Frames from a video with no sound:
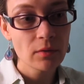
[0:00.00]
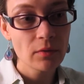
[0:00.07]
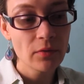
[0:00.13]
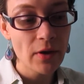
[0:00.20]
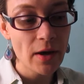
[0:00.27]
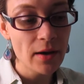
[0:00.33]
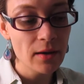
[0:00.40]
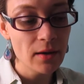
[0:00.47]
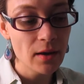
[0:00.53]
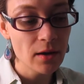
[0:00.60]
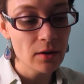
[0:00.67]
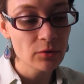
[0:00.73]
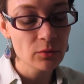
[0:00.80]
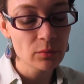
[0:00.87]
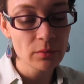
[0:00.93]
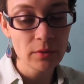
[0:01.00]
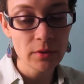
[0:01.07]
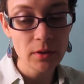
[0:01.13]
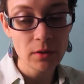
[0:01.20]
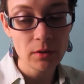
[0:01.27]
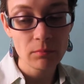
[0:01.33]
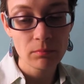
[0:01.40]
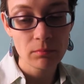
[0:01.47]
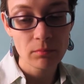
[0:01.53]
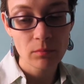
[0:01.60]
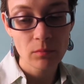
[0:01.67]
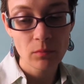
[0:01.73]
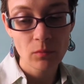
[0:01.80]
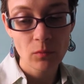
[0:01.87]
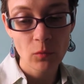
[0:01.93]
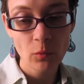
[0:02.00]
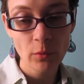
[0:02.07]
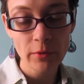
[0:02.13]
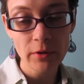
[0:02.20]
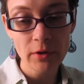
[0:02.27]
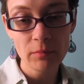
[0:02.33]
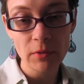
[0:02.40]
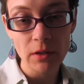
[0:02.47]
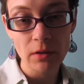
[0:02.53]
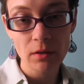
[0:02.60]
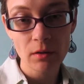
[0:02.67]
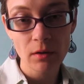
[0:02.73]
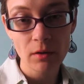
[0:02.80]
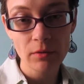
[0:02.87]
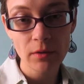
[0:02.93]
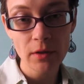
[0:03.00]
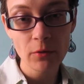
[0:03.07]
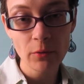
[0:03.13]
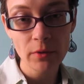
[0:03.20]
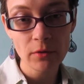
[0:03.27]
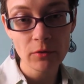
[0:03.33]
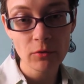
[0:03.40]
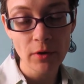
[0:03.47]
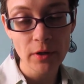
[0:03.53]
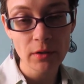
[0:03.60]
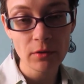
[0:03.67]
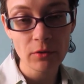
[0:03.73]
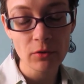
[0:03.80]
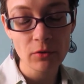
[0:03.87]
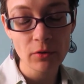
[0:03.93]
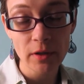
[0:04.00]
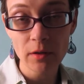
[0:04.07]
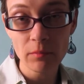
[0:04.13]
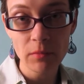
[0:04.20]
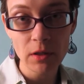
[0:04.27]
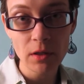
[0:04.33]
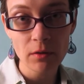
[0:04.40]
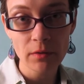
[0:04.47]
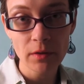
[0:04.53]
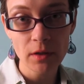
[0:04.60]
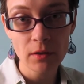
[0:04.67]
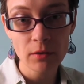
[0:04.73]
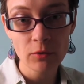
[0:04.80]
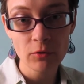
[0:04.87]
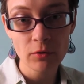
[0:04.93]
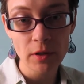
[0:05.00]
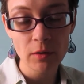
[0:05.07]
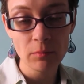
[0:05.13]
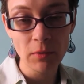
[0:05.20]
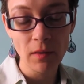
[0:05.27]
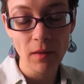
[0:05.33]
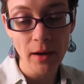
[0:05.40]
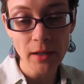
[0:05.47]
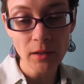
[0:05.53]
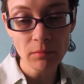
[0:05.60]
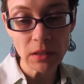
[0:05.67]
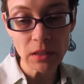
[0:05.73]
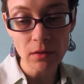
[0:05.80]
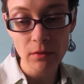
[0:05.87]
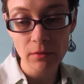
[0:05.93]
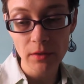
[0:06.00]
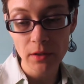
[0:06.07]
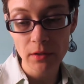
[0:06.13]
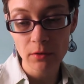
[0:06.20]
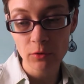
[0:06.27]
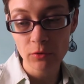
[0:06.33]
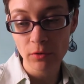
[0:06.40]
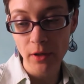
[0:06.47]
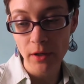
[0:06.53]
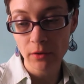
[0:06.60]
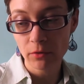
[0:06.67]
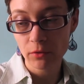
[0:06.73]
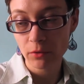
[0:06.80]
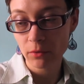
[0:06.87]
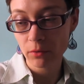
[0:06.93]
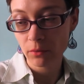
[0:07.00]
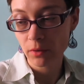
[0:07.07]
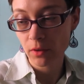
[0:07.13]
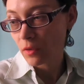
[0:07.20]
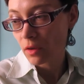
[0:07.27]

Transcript: that has really worried me. Are they going to try to discredit me? Are they going to try to malign me? Are they going to try to